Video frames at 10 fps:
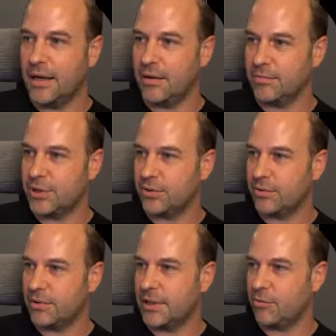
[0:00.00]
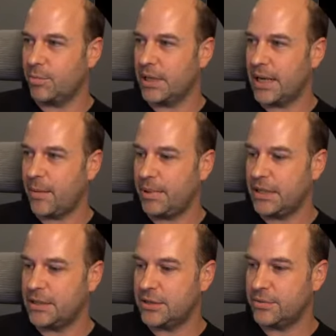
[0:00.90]
And I'm sure they will be
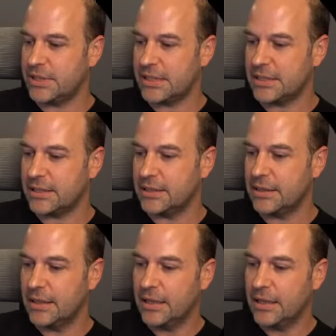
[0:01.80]
happy to assist.